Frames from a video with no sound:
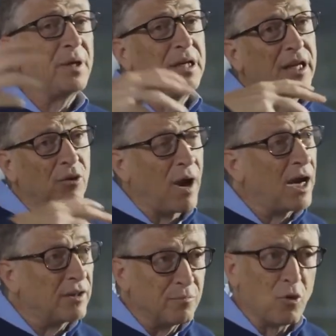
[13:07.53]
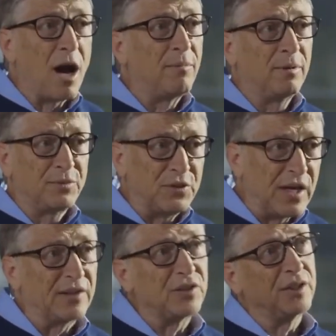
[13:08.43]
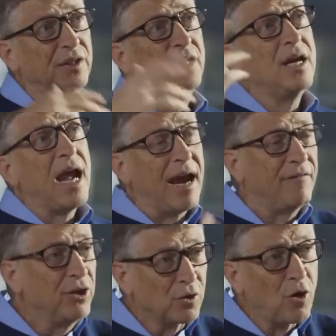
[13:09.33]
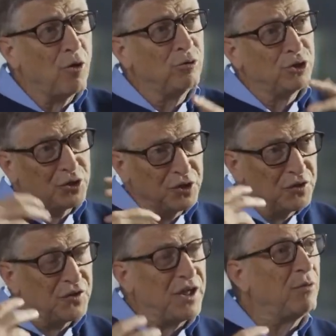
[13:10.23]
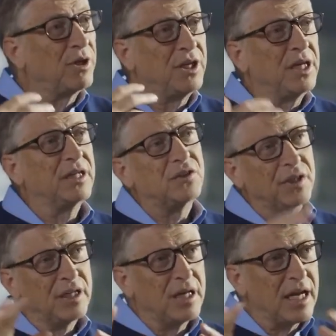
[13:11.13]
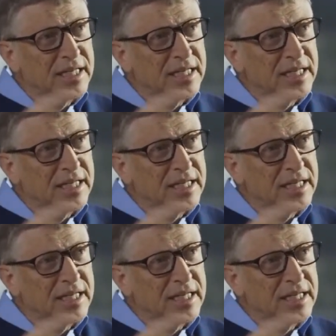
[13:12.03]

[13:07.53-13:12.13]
but interactive problem sets and having your coach see what it is and